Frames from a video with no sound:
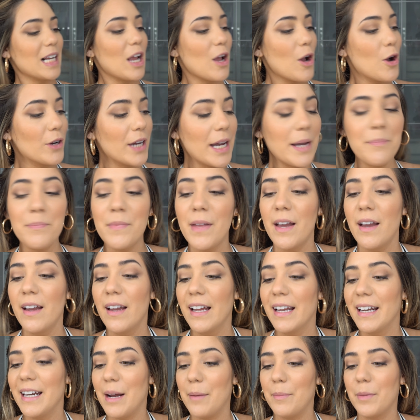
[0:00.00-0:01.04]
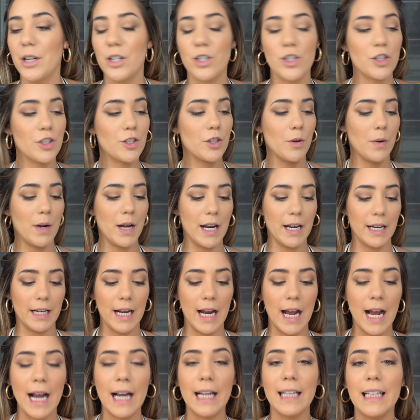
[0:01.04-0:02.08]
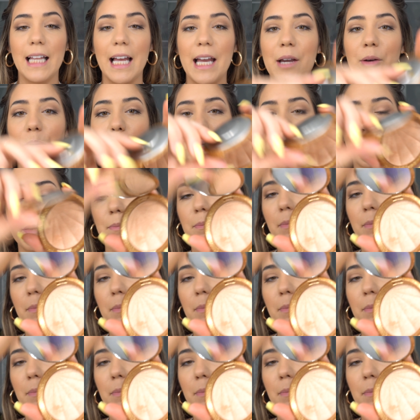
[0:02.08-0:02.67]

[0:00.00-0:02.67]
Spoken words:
Okay, now I'm gonna just go ahead and highlight with